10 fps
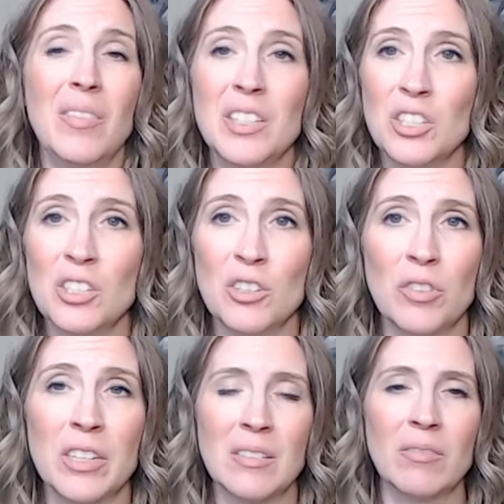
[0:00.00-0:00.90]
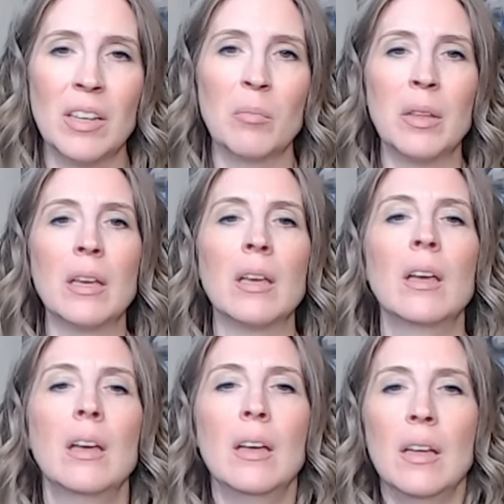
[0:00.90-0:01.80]
it's just your friends and family,
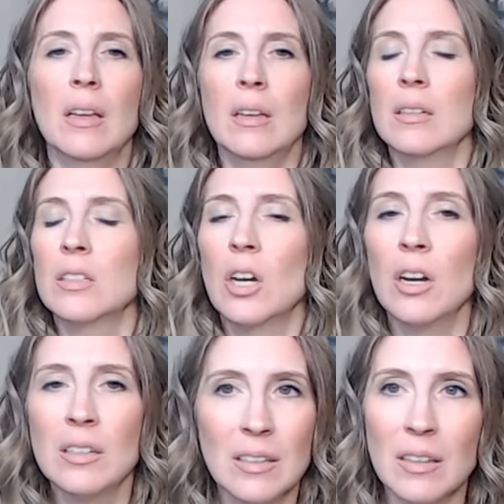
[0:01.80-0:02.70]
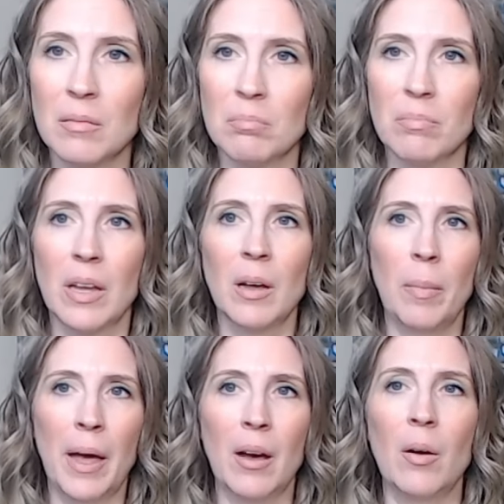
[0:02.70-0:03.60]
talk to them
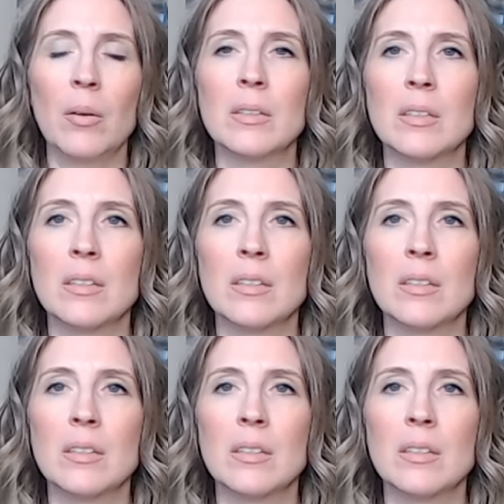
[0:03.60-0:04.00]
about